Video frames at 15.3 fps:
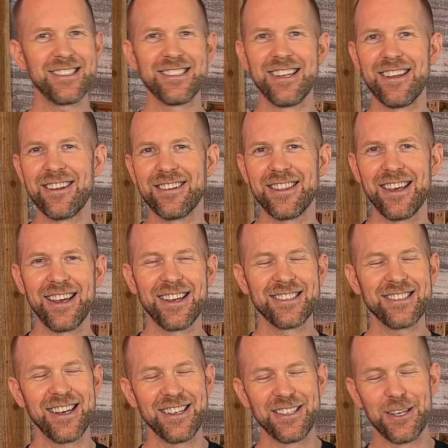and other things,
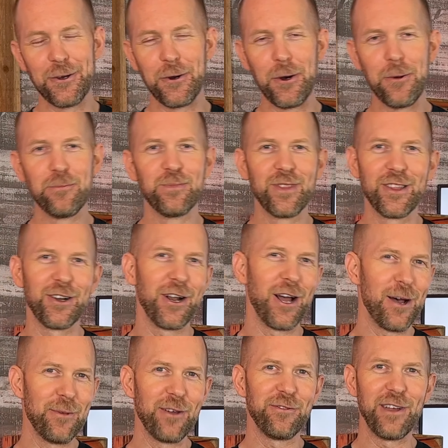I do them. They're
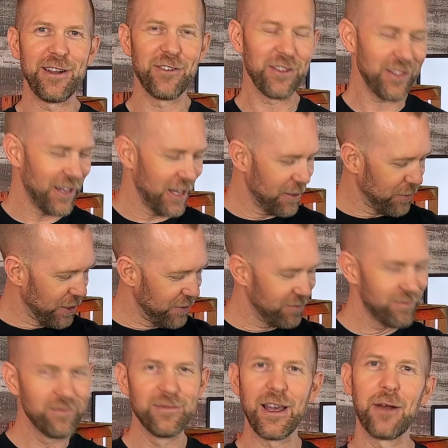not my favorite thing,
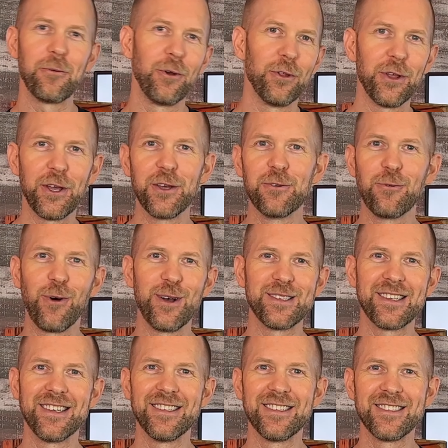but that really
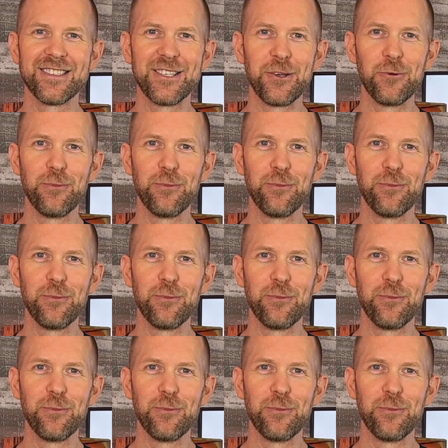wasn't too